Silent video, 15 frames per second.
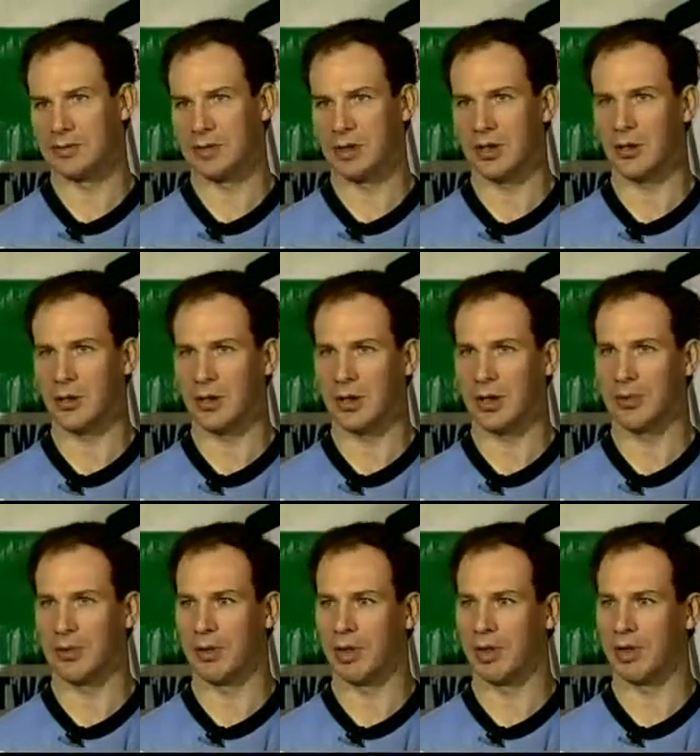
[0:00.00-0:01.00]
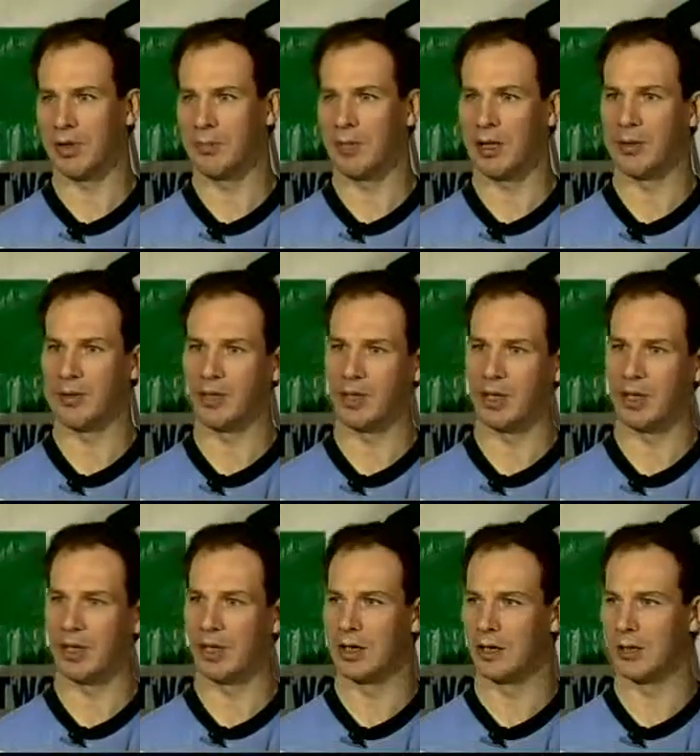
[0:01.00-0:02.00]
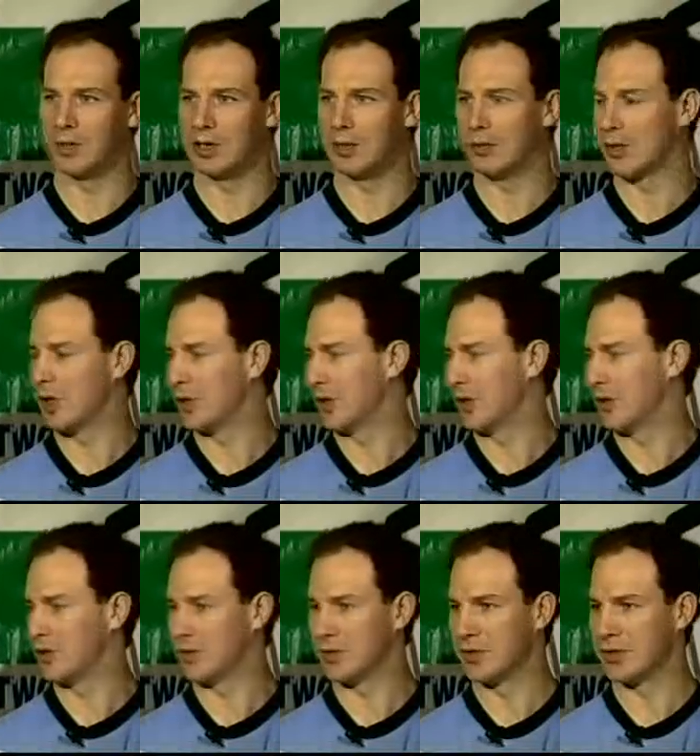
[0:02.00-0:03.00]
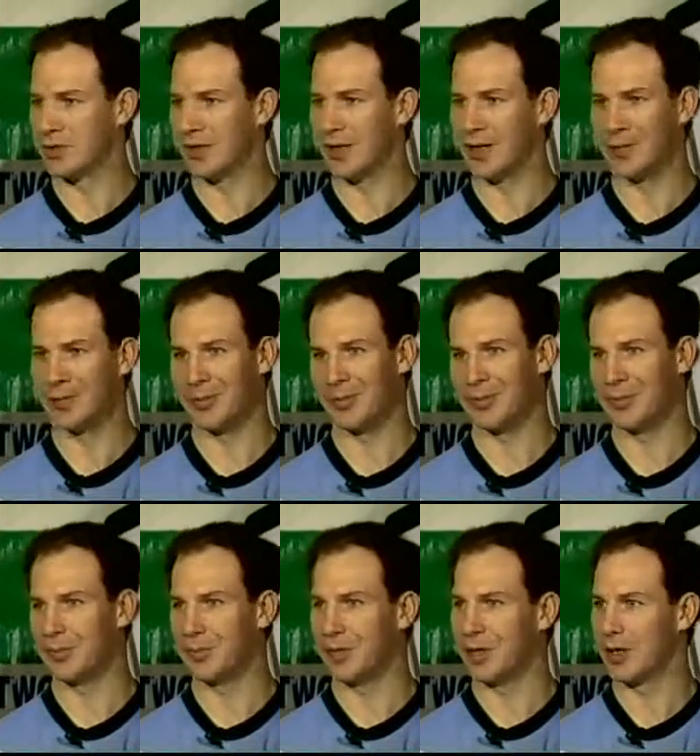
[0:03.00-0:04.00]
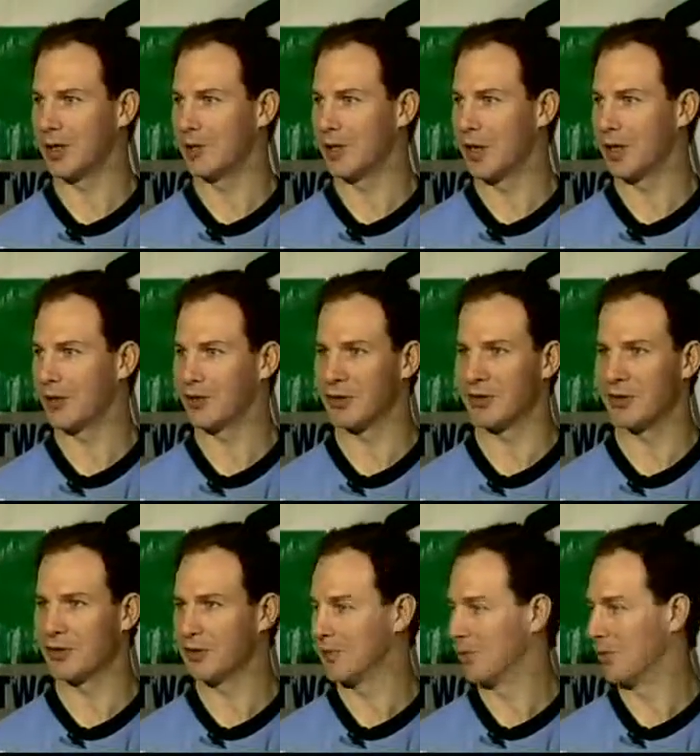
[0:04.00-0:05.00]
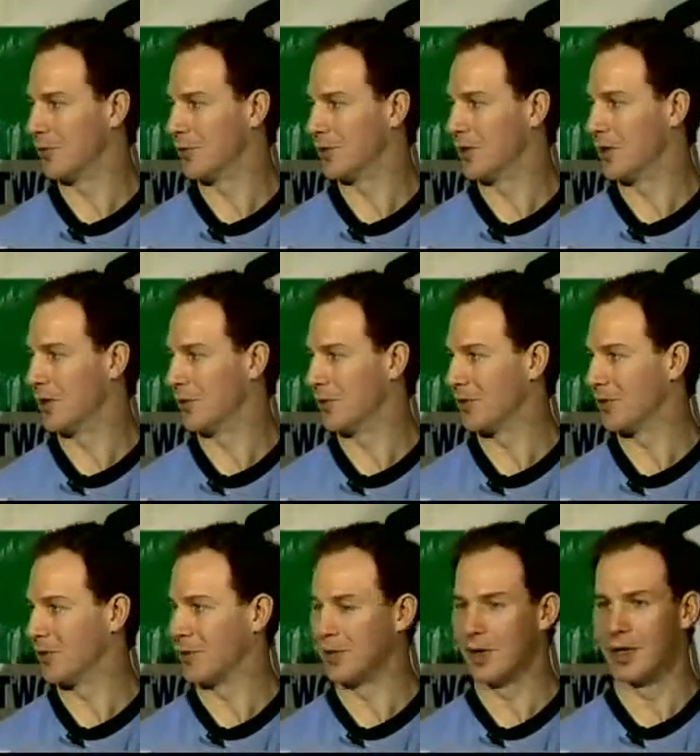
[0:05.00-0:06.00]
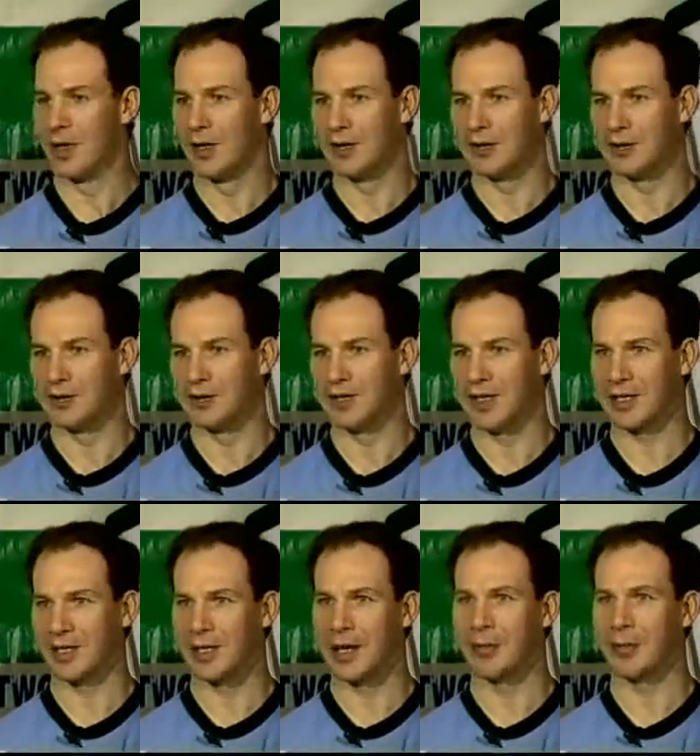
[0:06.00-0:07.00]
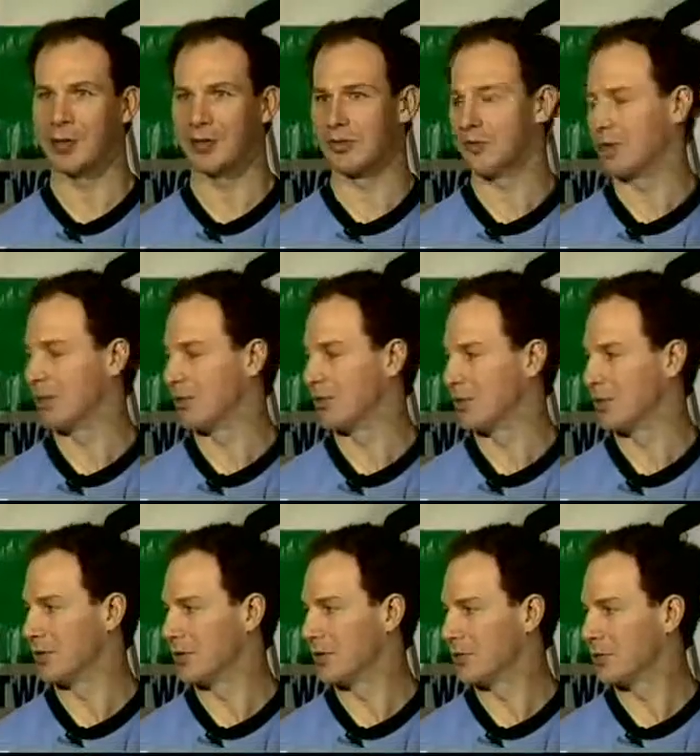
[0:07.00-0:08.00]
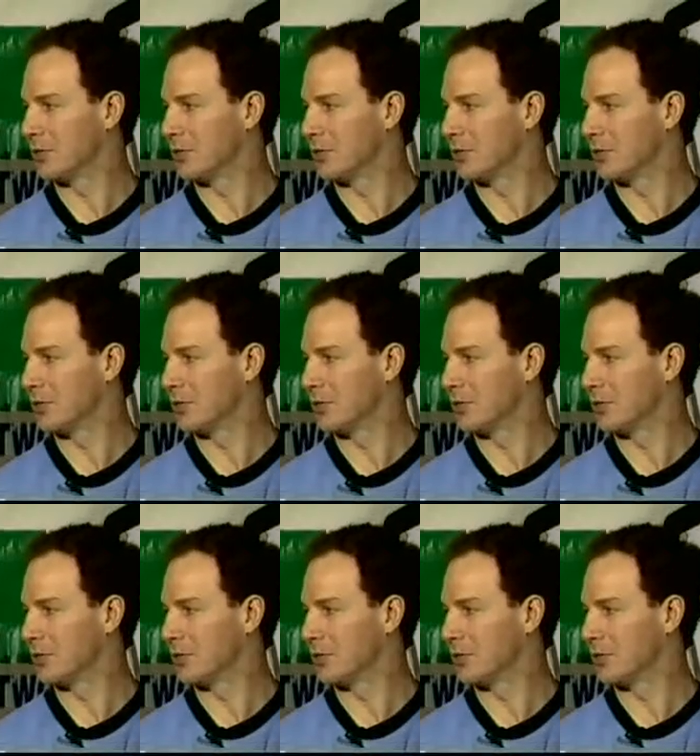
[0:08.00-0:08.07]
you know, we're going to play maybe the teams in our division 6 times, but we're still playing the Patrick division 4 times or so. So it's not that much of a difference.